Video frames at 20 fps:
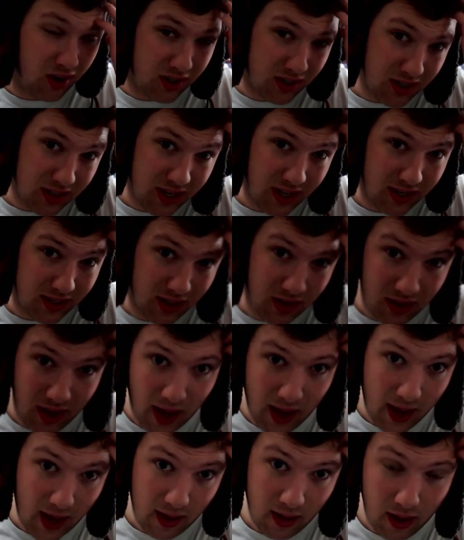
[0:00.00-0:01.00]
Versus
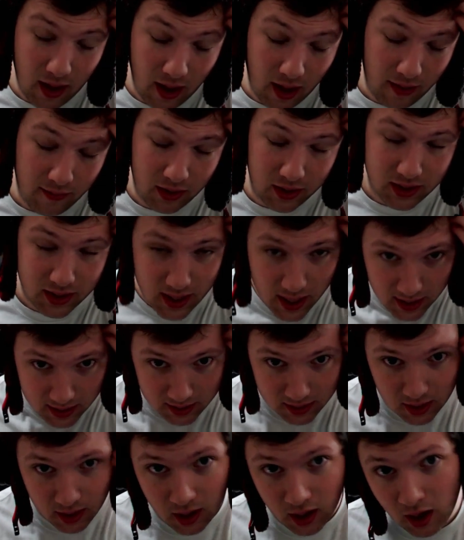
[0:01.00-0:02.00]
uh, versus
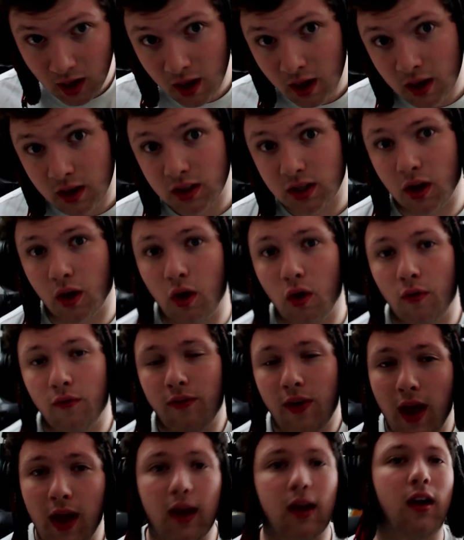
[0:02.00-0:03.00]
haste. So
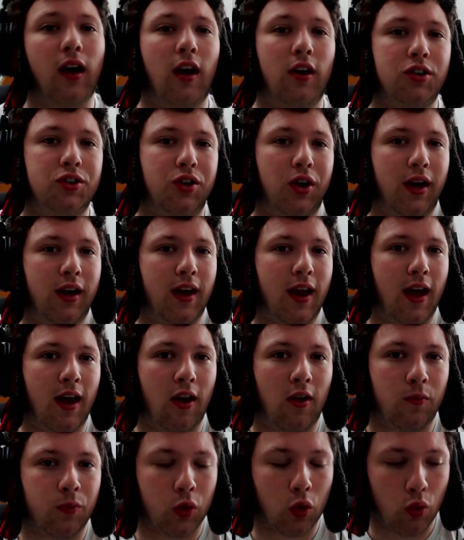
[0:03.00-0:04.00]
vanguards right
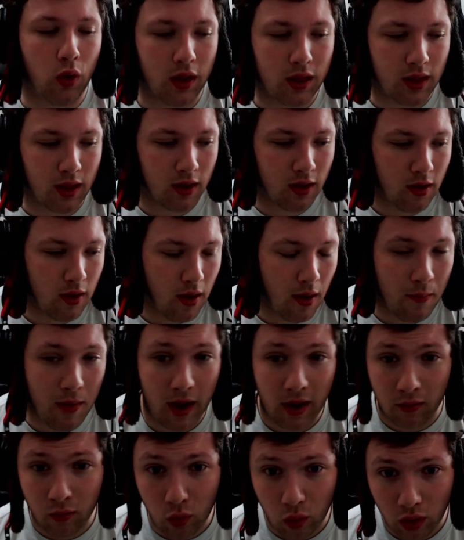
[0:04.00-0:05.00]
now, with the
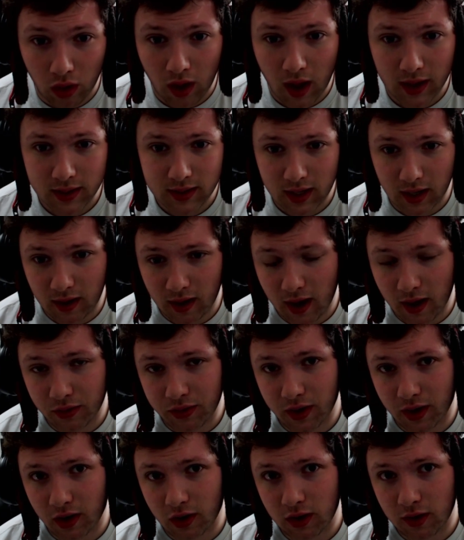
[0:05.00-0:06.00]
amount of warlocks that are
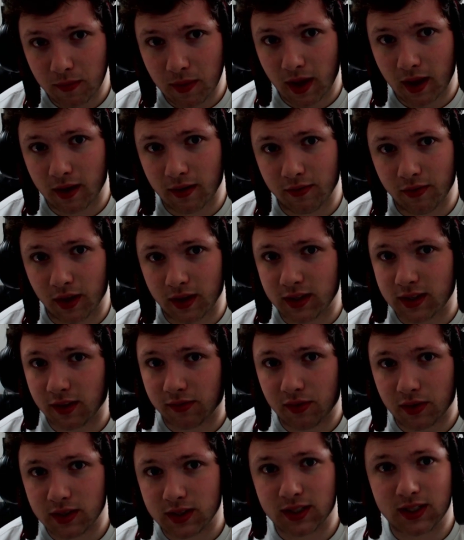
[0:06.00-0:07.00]
out there and the amount of like
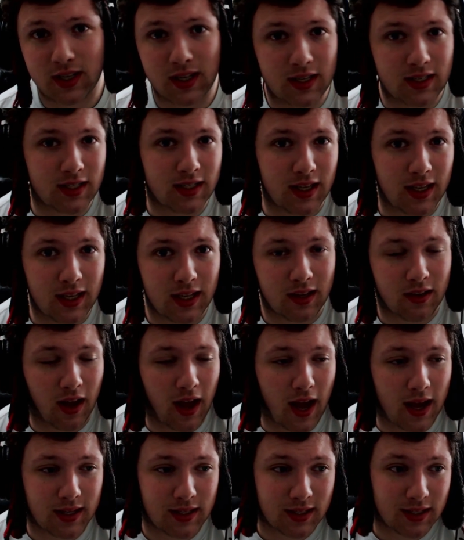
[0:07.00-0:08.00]
different CC
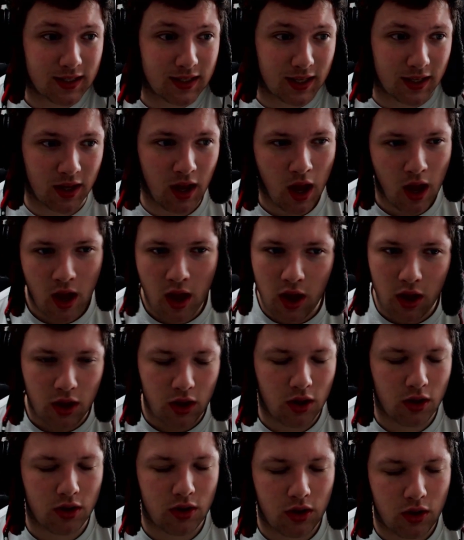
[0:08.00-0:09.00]
classes, and
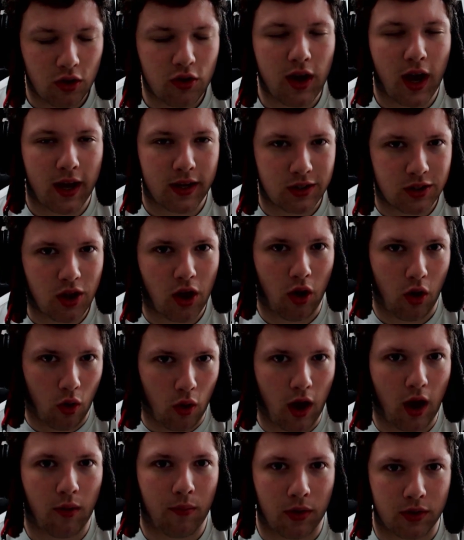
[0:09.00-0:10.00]
you you guys
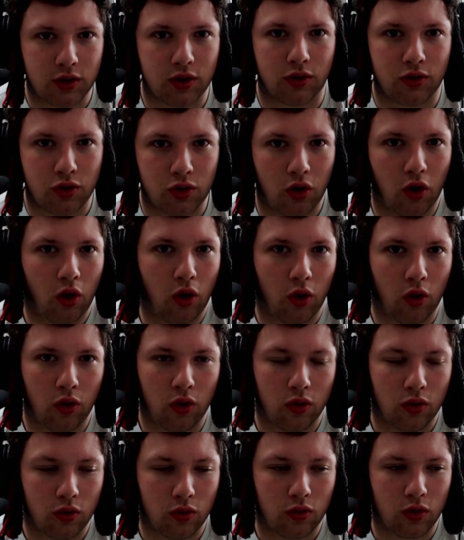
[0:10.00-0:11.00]
know how much control
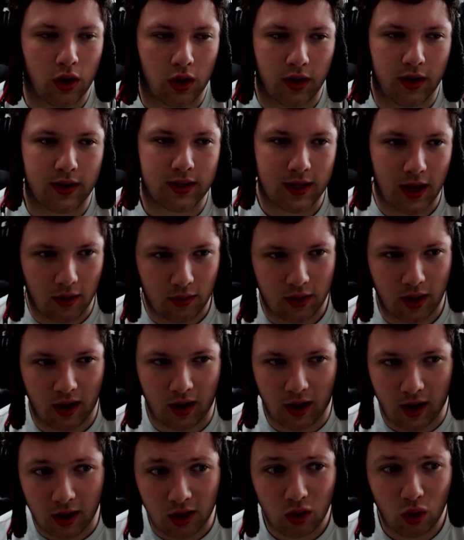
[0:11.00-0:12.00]
there is out
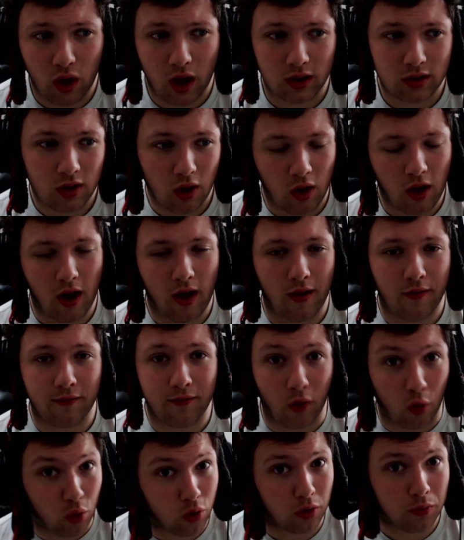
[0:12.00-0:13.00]
there, and you guys know how
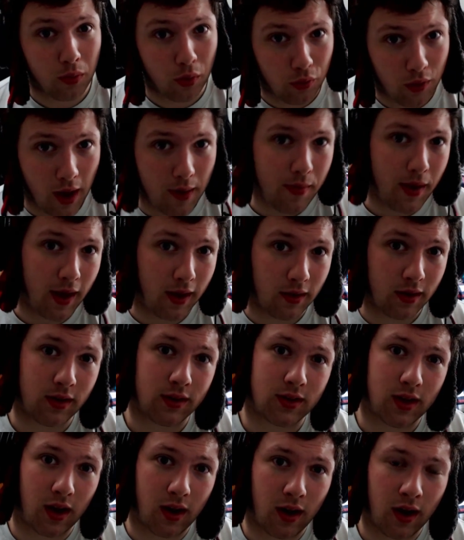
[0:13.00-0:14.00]
vulnerable ret
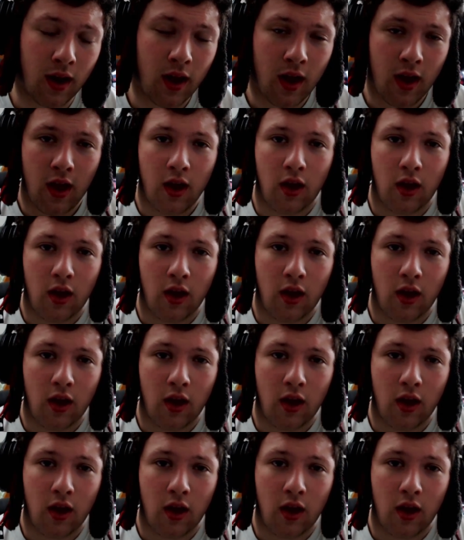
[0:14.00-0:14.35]
paladins are.